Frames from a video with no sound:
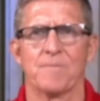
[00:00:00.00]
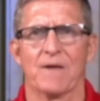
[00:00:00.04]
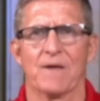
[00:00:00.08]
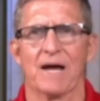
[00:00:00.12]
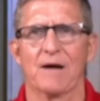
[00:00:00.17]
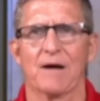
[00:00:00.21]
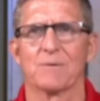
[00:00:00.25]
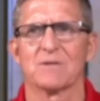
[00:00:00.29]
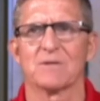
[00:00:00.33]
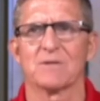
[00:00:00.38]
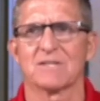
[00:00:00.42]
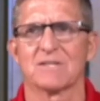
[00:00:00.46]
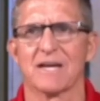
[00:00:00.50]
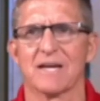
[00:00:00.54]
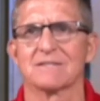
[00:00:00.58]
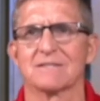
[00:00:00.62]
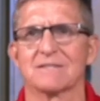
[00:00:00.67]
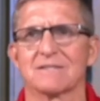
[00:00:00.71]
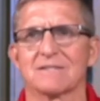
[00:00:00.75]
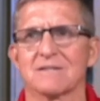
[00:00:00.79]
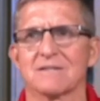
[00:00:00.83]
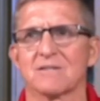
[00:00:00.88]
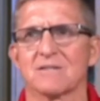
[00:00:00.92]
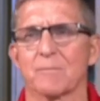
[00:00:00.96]
I would say,
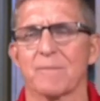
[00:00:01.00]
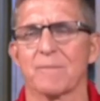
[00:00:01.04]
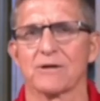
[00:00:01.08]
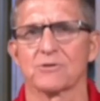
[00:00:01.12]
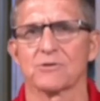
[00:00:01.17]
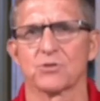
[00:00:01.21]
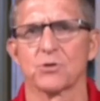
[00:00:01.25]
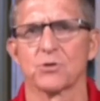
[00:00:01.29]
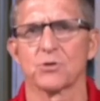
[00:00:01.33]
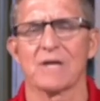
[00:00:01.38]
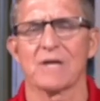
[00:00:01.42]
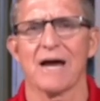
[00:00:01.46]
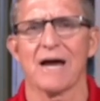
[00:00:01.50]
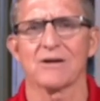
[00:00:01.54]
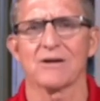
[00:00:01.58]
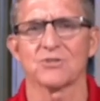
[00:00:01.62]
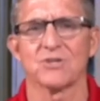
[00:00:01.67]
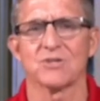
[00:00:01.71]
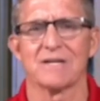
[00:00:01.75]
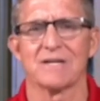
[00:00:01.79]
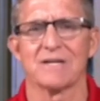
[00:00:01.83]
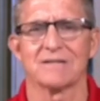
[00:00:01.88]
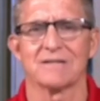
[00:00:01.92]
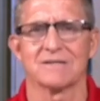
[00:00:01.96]
since about
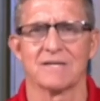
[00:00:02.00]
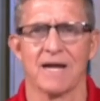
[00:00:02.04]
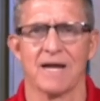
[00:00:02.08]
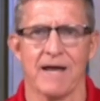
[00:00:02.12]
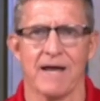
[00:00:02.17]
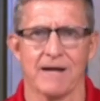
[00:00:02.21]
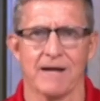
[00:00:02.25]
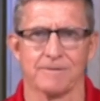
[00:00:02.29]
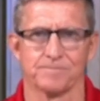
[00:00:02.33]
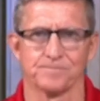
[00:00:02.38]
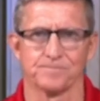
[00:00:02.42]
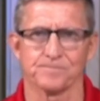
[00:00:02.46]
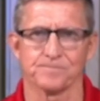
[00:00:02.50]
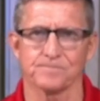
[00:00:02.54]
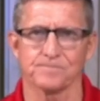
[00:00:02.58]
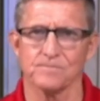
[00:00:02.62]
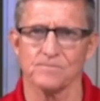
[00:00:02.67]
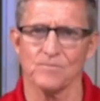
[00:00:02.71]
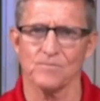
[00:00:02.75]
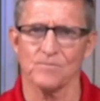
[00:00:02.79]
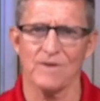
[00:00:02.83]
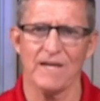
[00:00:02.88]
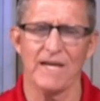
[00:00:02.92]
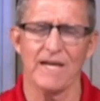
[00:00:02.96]
2010.
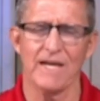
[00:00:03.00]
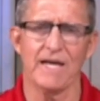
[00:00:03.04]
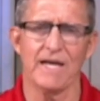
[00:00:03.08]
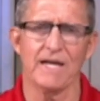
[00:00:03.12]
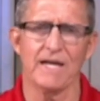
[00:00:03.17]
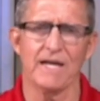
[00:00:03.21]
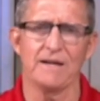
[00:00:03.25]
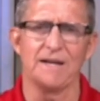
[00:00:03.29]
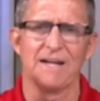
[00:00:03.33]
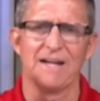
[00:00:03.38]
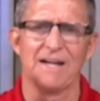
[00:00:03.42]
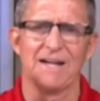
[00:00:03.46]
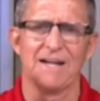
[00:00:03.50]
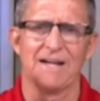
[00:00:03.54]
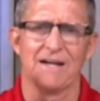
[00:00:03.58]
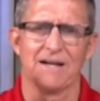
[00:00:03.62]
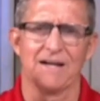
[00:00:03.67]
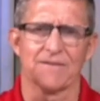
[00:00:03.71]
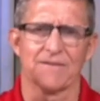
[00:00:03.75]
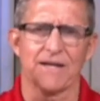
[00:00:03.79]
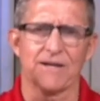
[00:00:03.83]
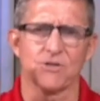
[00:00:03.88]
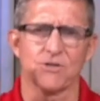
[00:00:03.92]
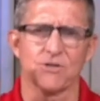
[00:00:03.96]
And
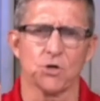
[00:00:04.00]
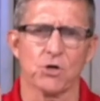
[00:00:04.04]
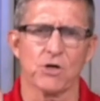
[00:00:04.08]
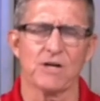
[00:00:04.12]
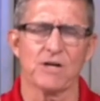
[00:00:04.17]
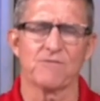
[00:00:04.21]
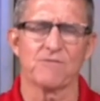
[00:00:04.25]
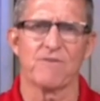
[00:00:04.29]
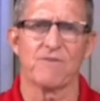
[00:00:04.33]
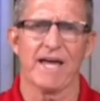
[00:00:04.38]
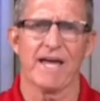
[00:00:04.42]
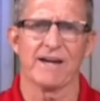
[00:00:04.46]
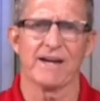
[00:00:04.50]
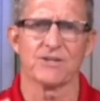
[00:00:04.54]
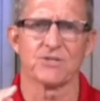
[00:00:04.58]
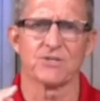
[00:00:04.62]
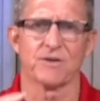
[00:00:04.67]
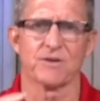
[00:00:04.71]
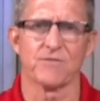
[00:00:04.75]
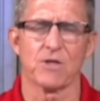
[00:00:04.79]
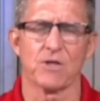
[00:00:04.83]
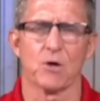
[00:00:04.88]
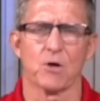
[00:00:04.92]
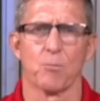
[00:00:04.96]
they took advantage
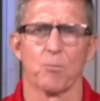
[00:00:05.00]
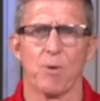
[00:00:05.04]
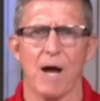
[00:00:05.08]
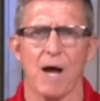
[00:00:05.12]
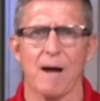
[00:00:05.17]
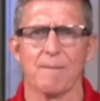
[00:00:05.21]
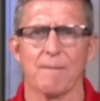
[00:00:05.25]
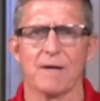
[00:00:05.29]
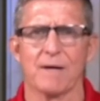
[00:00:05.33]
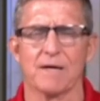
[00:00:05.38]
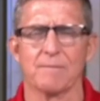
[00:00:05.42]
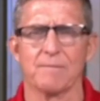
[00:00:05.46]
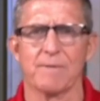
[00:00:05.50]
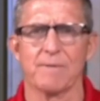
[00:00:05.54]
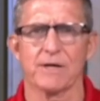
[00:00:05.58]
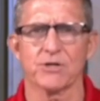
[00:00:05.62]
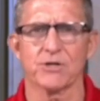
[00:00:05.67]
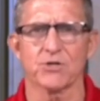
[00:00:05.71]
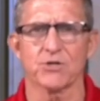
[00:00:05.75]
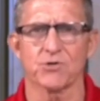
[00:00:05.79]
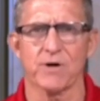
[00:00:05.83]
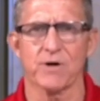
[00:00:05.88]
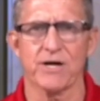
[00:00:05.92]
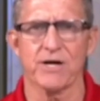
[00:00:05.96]
of the Obama
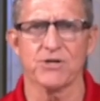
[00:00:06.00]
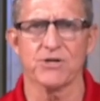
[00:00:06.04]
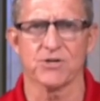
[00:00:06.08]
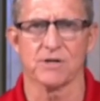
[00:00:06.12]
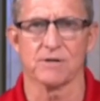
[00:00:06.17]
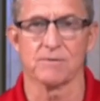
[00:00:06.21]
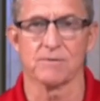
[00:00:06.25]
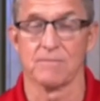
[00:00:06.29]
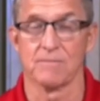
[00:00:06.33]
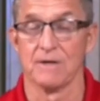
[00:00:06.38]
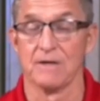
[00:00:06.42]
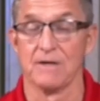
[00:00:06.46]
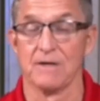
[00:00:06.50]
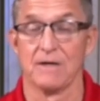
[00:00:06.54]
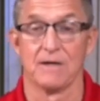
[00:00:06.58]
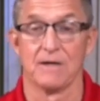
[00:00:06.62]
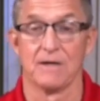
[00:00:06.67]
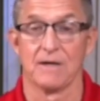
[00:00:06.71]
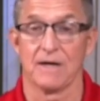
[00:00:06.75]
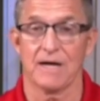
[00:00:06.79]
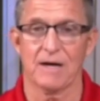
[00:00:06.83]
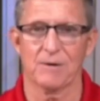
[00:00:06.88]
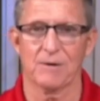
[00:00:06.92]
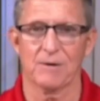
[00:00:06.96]
administration.
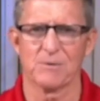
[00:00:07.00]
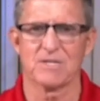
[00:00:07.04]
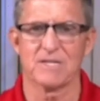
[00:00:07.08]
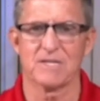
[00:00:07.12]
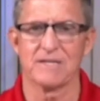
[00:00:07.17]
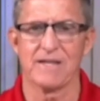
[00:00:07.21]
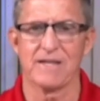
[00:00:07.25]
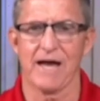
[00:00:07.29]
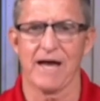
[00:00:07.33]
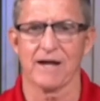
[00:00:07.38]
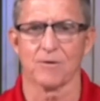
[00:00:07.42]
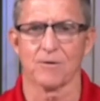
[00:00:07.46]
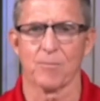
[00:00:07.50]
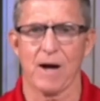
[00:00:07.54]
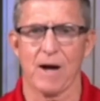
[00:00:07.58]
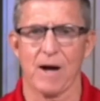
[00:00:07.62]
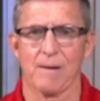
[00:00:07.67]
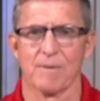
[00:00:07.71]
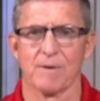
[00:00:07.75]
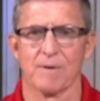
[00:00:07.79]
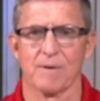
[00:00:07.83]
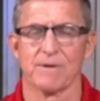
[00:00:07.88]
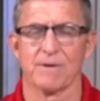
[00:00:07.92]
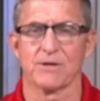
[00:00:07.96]
I was in that
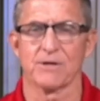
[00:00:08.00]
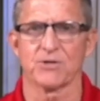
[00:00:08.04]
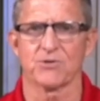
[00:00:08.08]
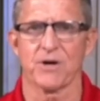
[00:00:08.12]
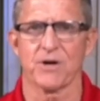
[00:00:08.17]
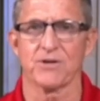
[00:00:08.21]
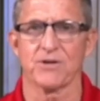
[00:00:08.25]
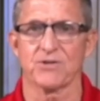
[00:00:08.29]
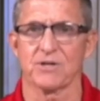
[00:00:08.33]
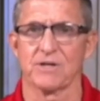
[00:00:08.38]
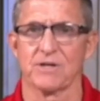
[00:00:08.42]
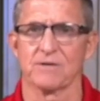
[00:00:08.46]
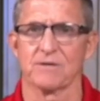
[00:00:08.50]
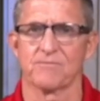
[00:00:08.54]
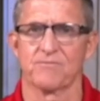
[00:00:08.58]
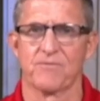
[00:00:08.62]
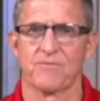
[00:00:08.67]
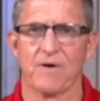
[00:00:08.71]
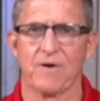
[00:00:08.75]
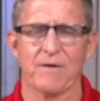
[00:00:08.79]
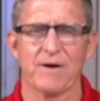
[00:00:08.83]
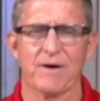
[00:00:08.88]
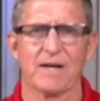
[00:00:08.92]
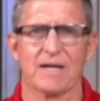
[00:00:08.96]
Obama administration in
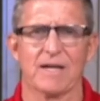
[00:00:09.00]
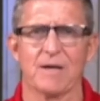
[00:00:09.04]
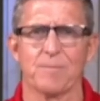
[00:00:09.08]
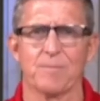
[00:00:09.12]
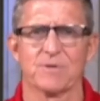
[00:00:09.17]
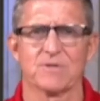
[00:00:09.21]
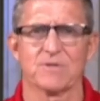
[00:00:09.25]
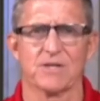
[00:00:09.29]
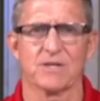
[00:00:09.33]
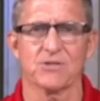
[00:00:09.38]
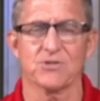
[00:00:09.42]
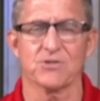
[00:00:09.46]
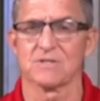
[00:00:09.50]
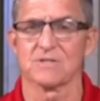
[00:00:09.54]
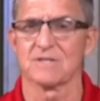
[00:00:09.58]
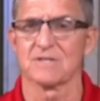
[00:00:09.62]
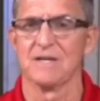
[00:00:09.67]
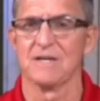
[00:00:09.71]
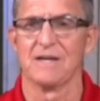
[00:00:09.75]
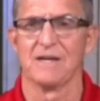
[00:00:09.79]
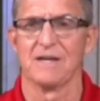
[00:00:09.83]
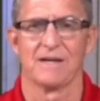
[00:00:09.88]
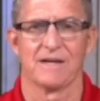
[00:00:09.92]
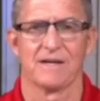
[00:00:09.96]
very key
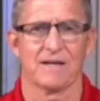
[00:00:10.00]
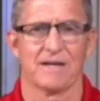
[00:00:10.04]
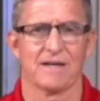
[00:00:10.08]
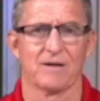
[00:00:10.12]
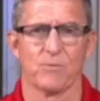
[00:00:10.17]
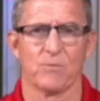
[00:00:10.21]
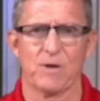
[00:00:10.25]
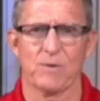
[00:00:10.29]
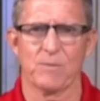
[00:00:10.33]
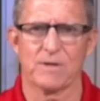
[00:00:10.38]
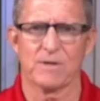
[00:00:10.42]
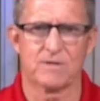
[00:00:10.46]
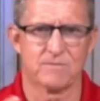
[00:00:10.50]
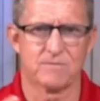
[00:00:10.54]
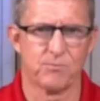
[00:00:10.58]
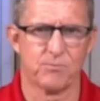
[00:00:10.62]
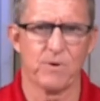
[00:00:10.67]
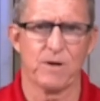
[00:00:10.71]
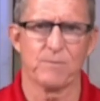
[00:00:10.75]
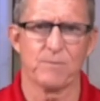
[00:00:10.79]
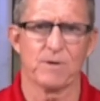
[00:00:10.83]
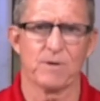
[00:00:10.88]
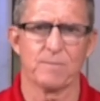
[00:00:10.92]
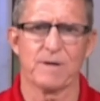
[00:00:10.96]
positions, and we
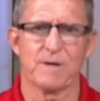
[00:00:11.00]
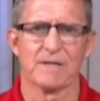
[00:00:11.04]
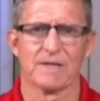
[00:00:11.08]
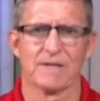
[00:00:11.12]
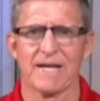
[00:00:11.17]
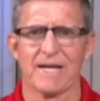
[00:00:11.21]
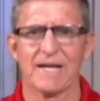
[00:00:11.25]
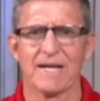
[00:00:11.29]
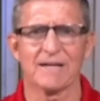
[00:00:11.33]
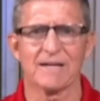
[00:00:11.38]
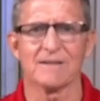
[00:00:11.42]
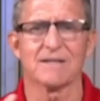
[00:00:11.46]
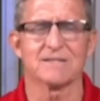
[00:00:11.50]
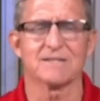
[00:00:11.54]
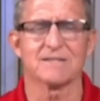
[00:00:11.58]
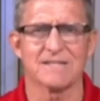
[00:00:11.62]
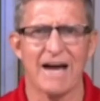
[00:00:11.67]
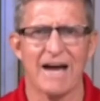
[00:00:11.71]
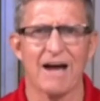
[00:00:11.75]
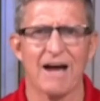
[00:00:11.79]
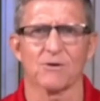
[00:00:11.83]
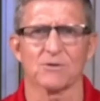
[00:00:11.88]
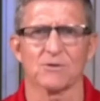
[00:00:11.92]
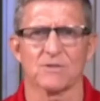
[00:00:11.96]
would be laying this
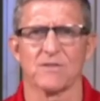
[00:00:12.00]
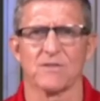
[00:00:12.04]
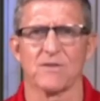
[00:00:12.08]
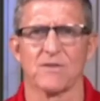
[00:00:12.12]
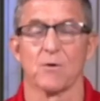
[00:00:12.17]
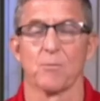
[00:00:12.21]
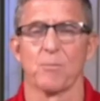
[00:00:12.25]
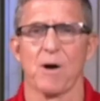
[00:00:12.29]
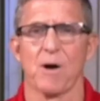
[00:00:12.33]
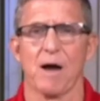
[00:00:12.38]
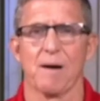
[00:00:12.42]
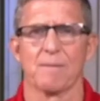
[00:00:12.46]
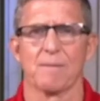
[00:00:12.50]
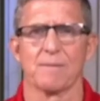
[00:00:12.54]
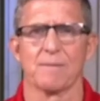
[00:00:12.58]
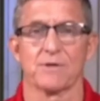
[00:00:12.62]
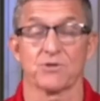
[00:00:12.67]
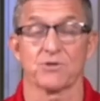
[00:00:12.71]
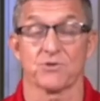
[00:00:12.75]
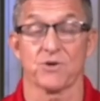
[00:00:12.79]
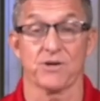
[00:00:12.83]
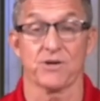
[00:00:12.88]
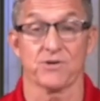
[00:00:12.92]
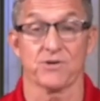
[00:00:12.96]
out to the Obama
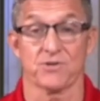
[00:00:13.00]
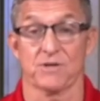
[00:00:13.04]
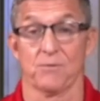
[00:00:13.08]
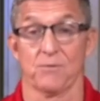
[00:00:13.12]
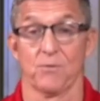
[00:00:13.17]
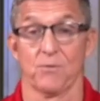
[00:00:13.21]
administration.